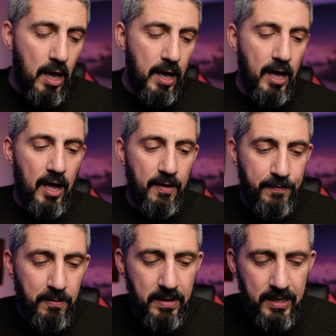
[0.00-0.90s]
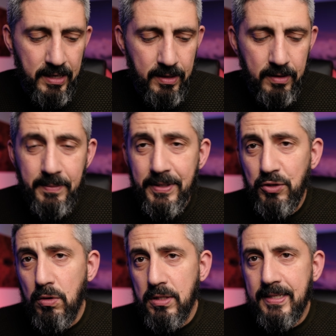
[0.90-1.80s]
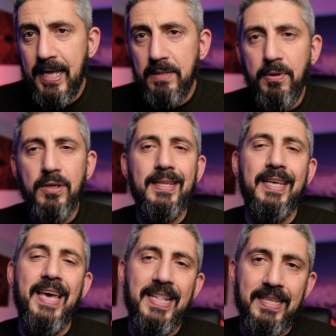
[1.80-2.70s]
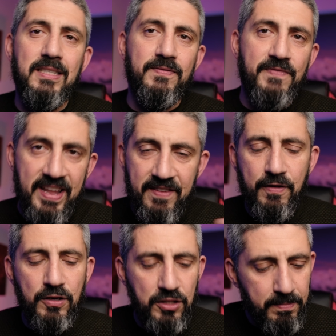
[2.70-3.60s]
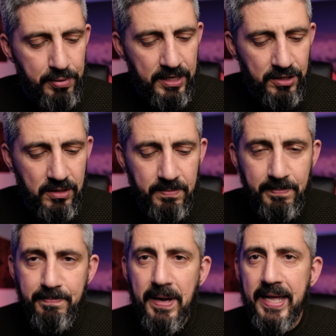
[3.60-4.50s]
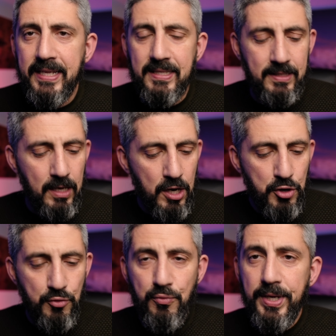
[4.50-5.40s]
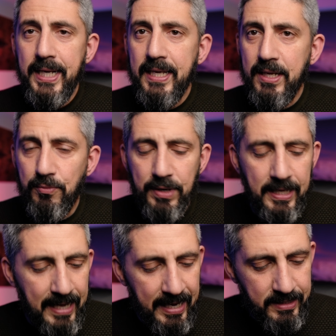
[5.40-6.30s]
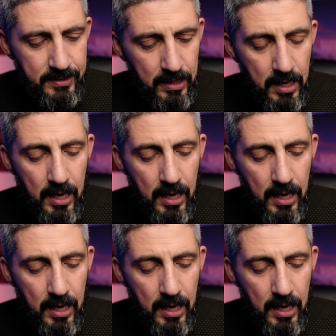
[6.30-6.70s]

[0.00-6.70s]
From an image quality standpoint, again, it's very first impressions, but it's really nice.